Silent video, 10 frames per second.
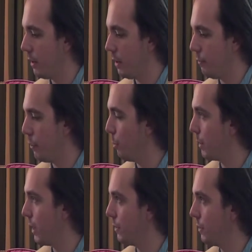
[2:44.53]
in real
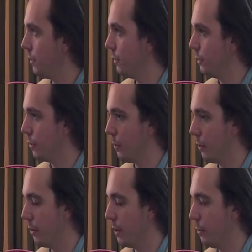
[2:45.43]
places,
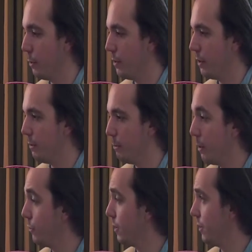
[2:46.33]
or was it
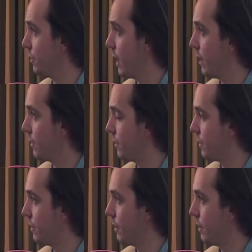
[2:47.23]
mostly
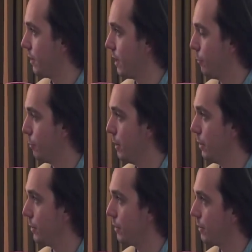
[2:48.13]
sets that were
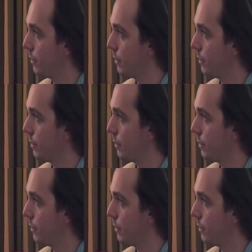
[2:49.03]
built?